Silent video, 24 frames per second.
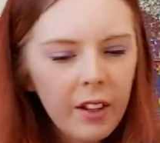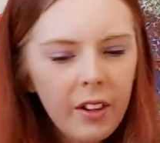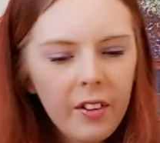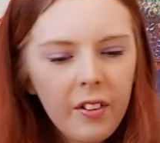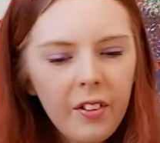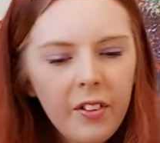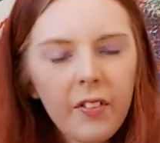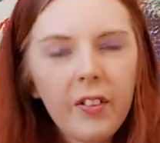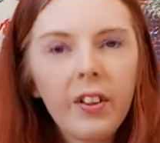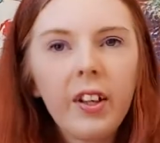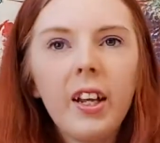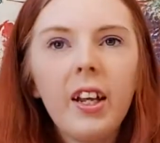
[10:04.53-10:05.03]

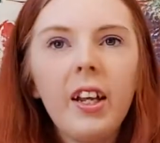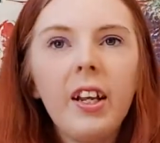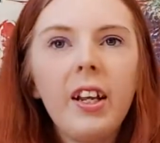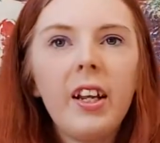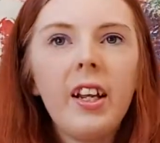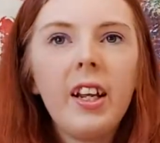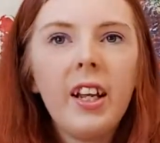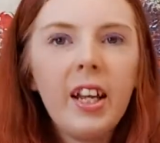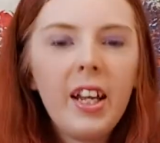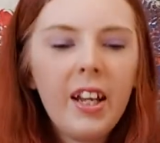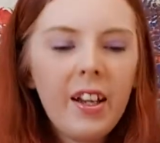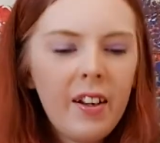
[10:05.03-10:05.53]
So again,
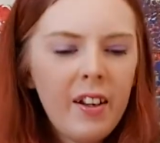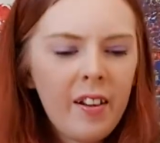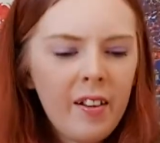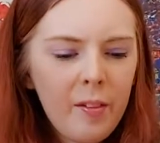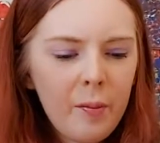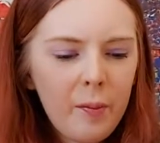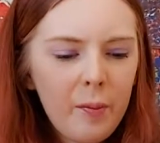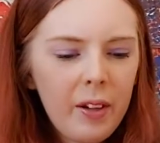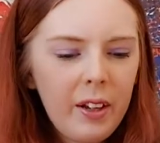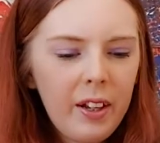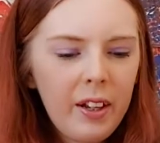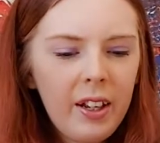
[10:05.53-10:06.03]
here is
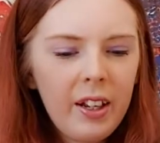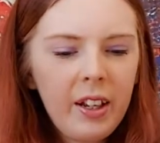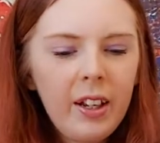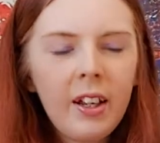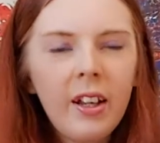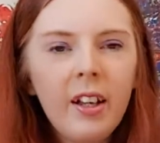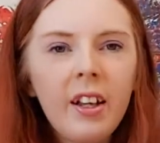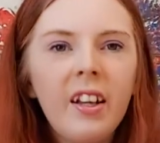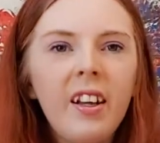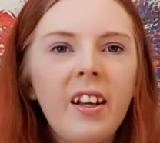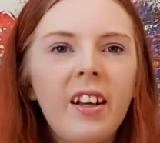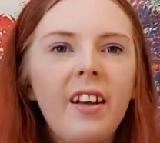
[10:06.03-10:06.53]
my
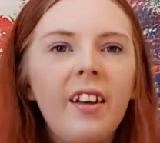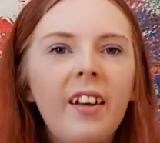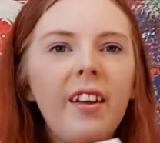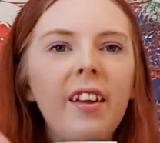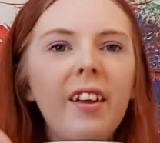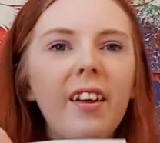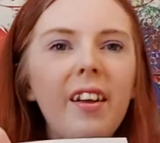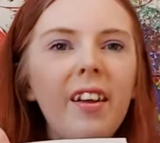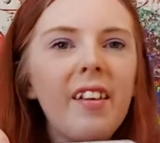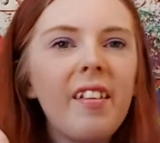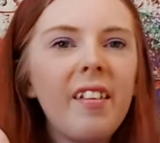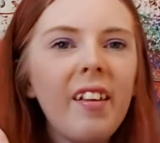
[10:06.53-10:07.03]

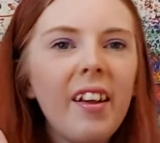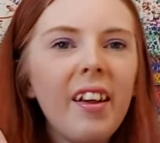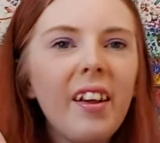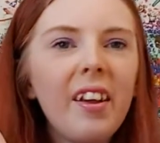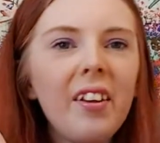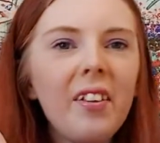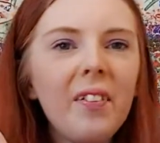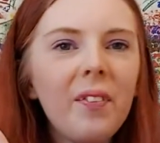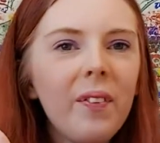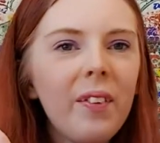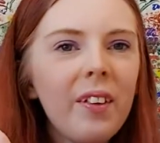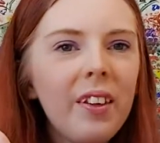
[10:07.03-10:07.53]

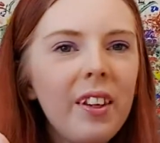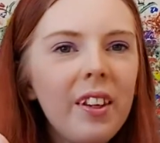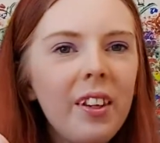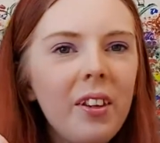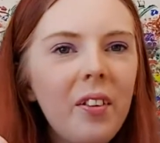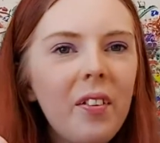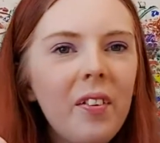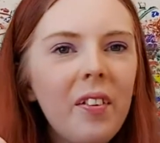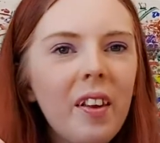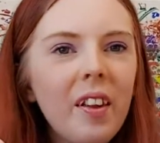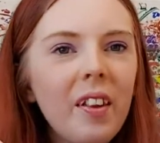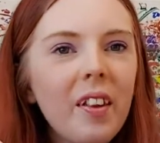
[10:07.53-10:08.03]
second one
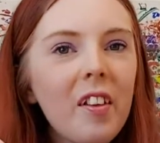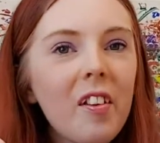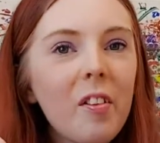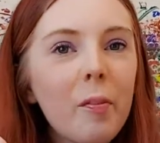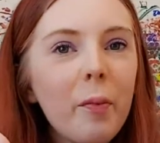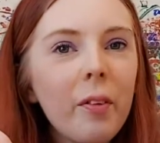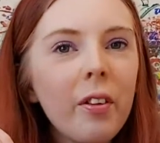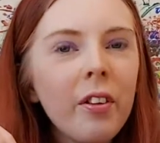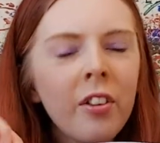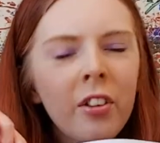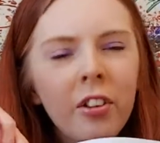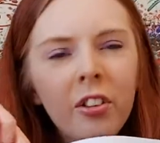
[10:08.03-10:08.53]
using the
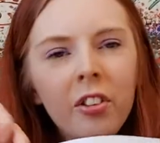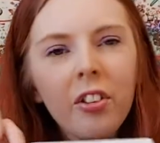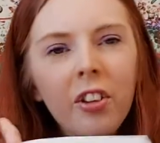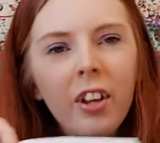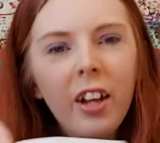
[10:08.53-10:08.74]
sponge,